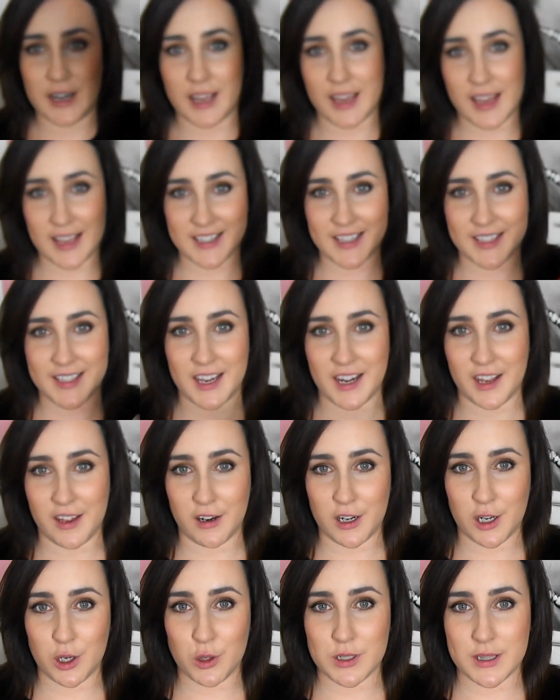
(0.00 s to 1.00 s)
and as I said, I
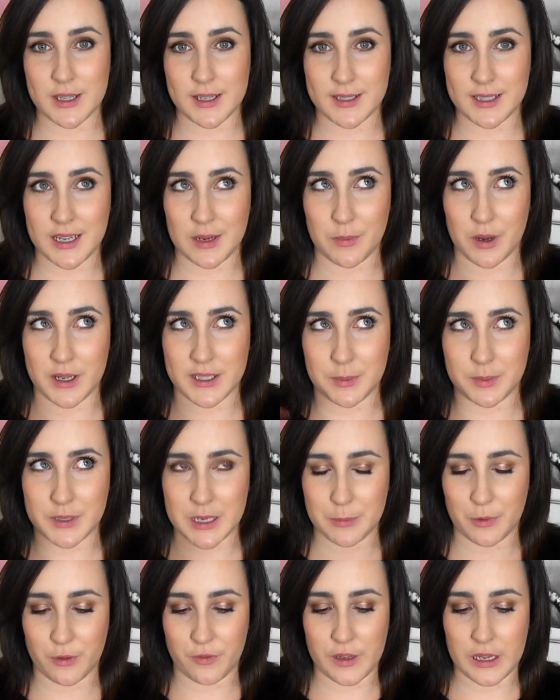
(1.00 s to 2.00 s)
included this in my
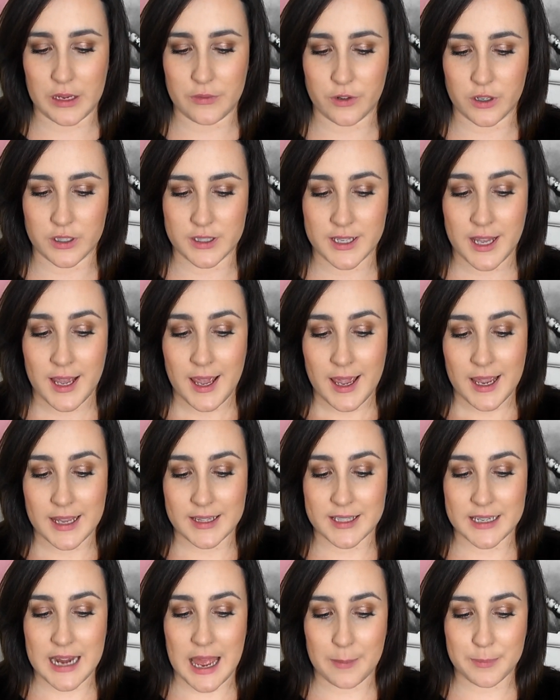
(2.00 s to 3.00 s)
September favourites.
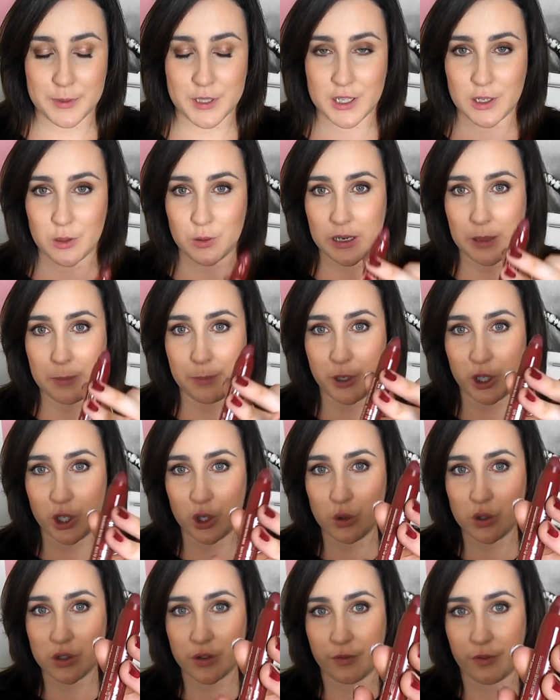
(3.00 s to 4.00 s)
It's an absolutely
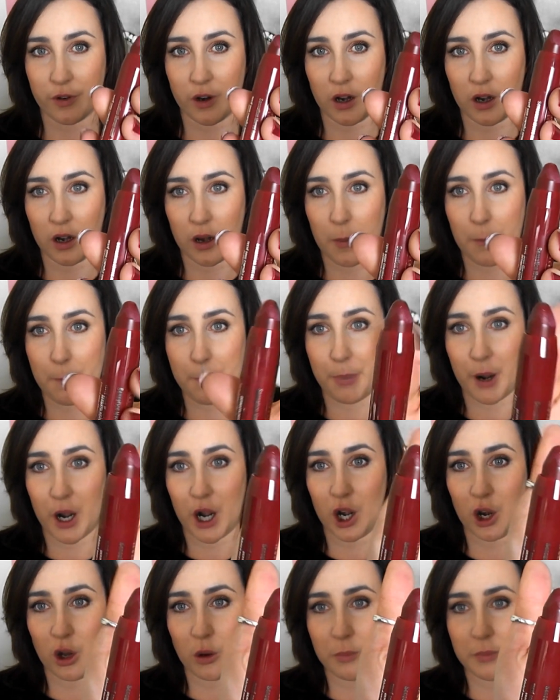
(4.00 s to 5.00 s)
beautiful
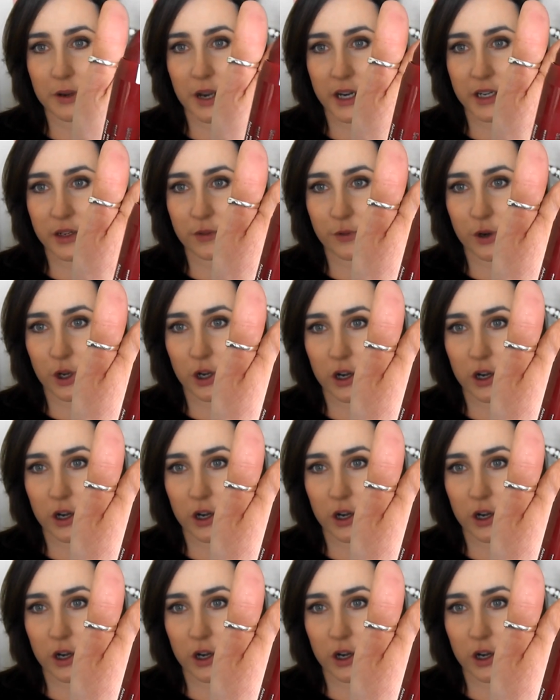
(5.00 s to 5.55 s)
plum kind of